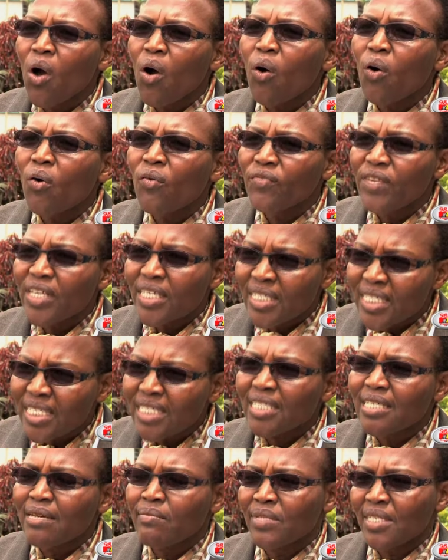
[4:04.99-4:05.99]
of the
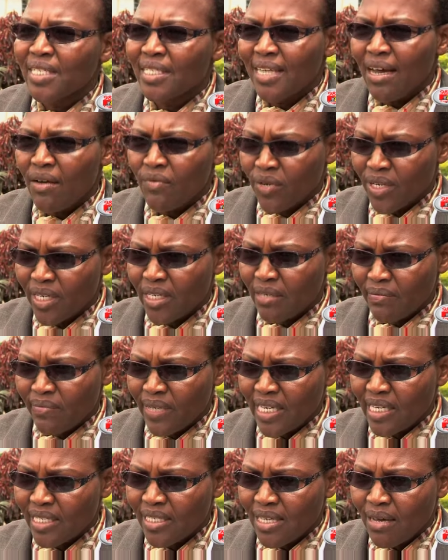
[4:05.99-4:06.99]
systems that have already
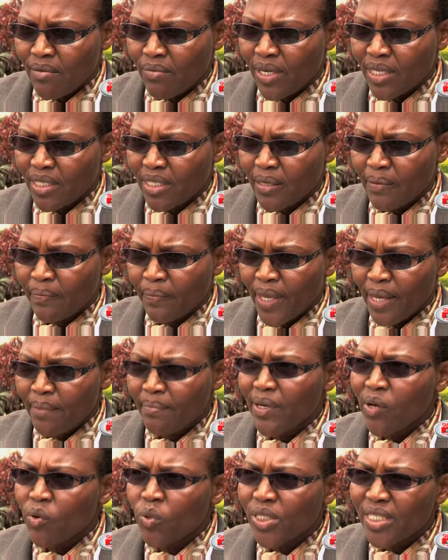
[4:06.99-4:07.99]
been established
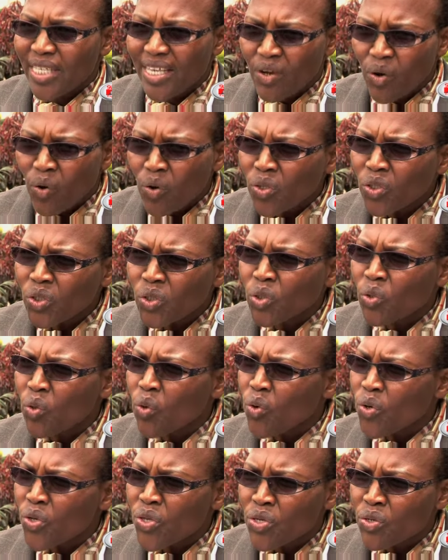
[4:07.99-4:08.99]
because they ought to
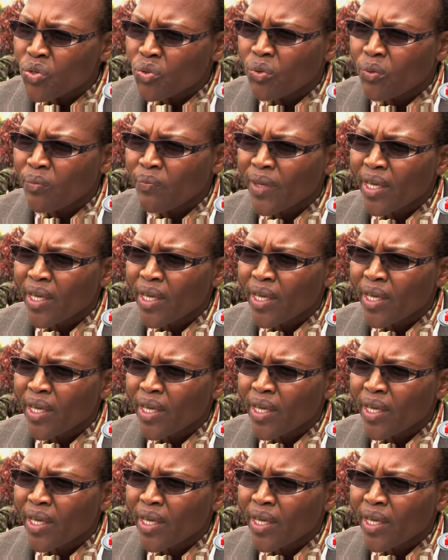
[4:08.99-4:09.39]
go through